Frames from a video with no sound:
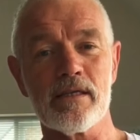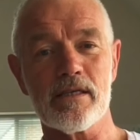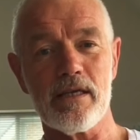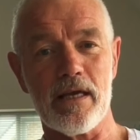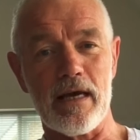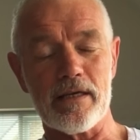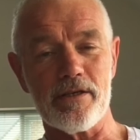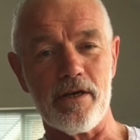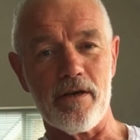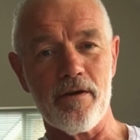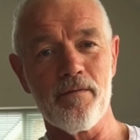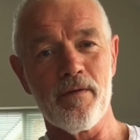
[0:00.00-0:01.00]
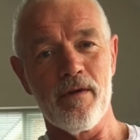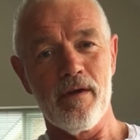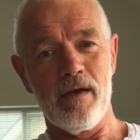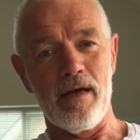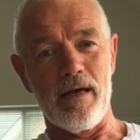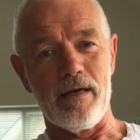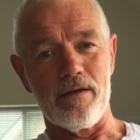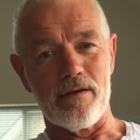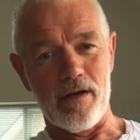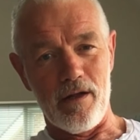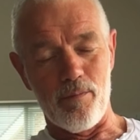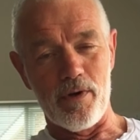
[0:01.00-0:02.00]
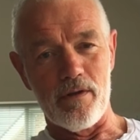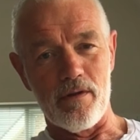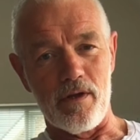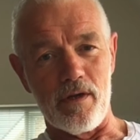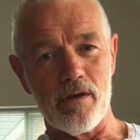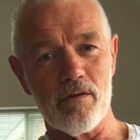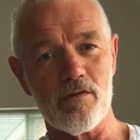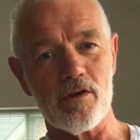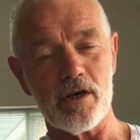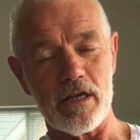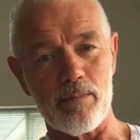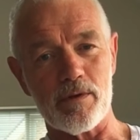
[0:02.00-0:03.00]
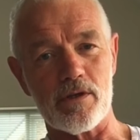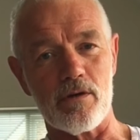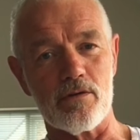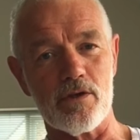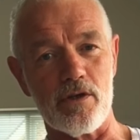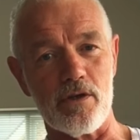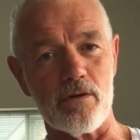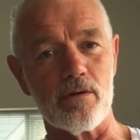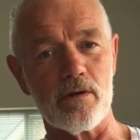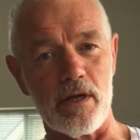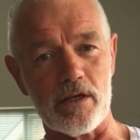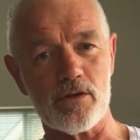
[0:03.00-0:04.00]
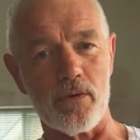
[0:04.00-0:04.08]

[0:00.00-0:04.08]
Stick at it, and I'll bring the third episode to you next